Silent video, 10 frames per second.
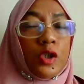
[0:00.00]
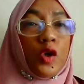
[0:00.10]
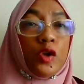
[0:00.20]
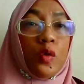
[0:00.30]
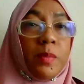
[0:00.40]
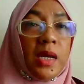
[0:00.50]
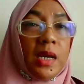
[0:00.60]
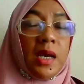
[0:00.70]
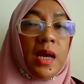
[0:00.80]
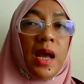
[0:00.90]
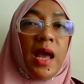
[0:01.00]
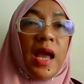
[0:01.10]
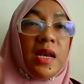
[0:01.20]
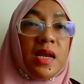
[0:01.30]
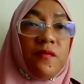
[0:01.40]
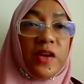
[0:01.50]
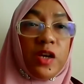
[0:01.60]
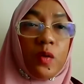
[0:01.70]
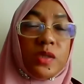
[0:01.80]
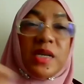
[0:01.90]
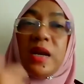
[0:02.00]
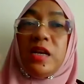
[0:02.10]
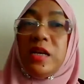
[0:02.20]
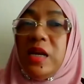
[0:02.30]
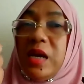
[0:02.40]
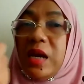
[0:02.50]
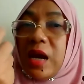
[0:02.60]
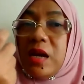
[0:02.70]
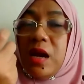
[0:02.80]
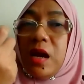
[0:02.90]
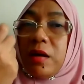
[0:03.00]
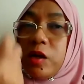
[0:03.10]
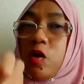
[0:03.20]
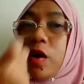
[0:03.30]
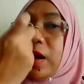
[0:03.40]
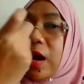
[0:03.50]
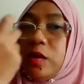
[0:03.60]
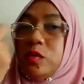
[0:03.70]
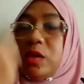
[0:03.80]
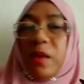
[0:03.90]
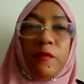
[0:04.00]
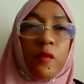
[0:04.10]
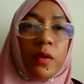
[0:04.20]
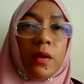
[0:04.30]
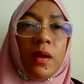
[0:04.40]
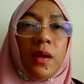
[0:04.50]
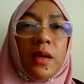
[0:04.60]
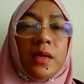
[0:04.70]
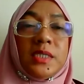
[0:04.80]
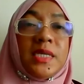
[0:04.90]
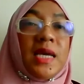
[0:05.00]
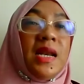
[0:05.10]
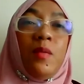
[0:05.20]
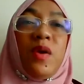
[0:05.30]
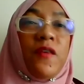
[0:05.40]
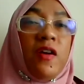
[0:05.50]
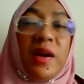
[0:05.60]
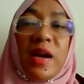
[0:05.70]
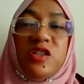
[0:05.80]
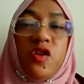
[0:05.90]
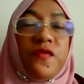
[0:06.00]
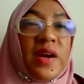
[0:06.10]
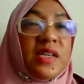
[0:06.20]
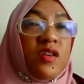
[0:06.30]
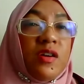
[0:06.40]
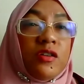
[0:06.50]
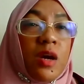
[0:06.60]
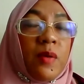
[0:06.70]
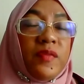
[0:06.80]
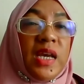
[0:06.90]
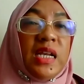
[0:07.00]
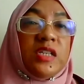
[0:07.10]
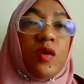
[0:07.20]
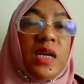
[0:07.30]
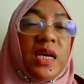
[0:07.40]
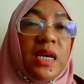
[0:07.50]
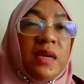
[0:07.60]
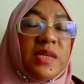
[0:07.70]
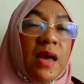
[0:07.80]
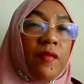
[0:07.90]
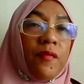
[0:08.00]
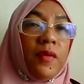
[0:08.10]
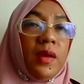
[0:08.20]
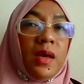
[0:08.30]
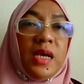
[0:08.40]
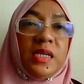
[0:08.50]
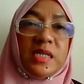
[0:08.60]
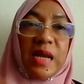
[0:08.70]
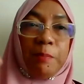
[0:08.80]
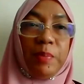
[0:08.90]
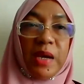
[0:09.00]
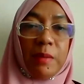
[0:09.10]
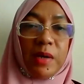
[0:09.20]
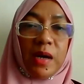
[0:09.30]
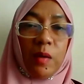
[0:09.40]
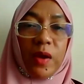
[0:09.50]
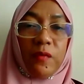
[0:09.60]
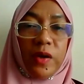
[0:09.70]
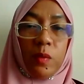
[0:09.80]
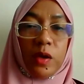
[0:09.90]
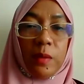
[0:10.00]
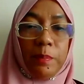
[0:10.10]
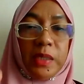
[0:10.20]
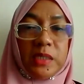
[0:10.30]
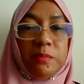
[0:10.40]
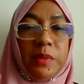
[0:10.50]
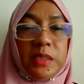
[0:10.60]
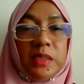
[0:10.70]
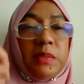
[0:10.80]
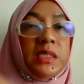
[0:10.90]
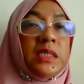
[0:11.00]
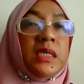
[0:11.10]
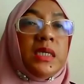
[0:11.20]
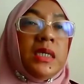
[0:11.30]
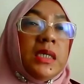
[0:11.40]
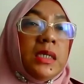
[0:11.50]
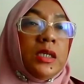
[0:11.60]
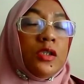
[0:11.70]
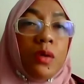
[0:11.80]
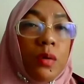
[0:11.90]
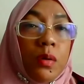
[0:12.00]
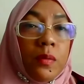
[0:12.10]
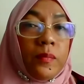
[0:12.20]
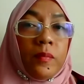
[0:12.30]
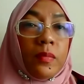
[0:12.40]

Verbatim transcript: show to me any videos that he can record that are using my phone. Suddenly we found out there's no friends on the top of the hill. It's only he himself. He just like pick up the car wherever they want. Okay, please, please, please. So